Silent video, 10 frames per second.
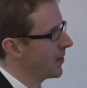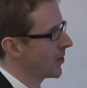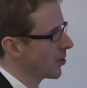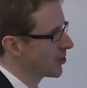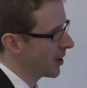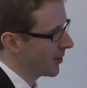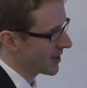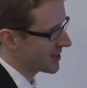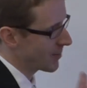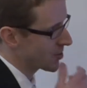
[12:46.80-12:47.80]
There's also an
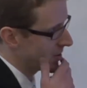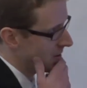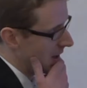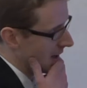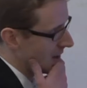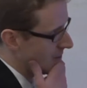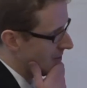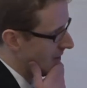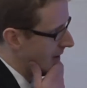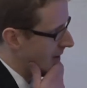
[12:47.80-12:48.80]
exception, again,
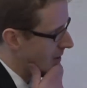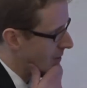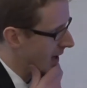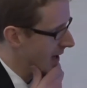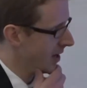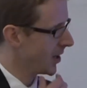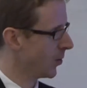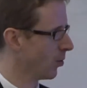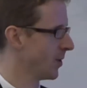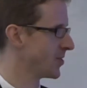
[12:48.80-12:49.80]
for the UK,
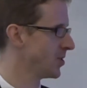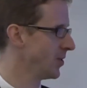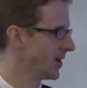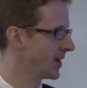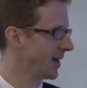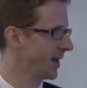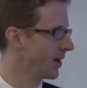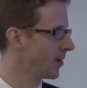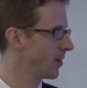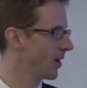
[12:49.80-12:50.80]
EU, almost
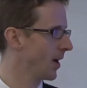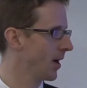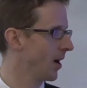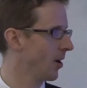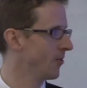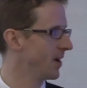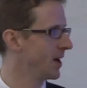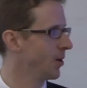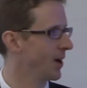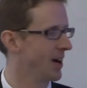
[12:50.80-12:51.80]
uniquely. Over
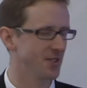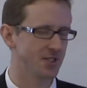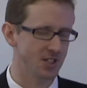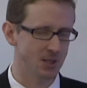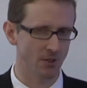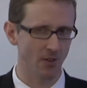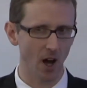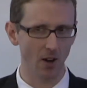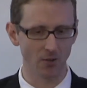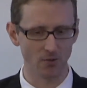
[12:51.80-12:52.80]
here we have a system of
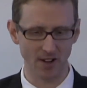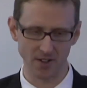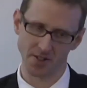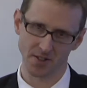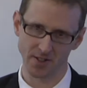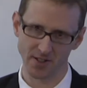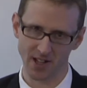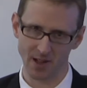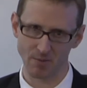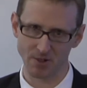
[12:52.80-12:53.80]
unregistered
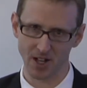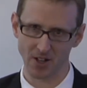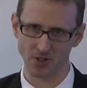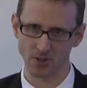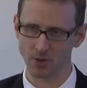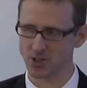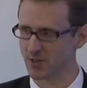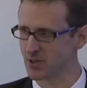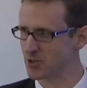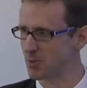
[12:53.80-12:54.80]
design protection, which
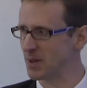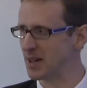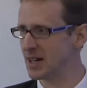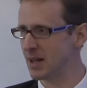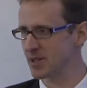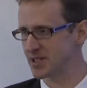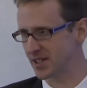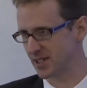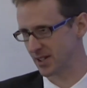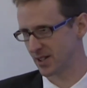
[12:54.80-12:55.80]
gives you some
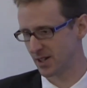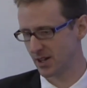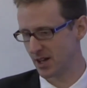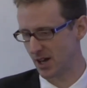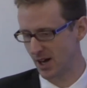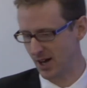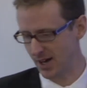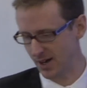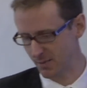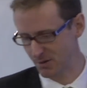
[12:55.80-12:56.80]
limited
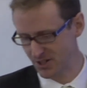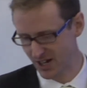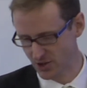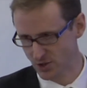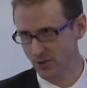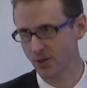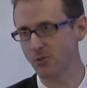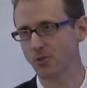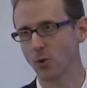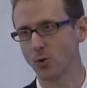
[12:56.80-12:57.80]
protection
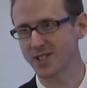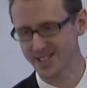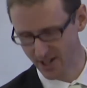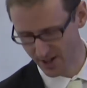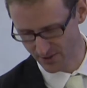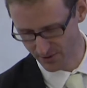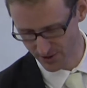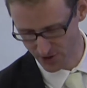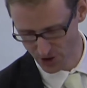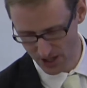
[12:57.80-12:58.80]
for design for
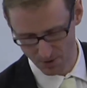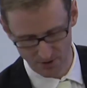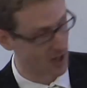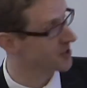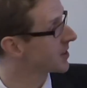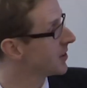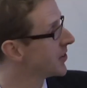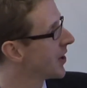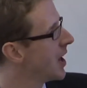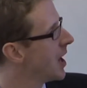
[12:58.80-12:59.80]
the shape of articles.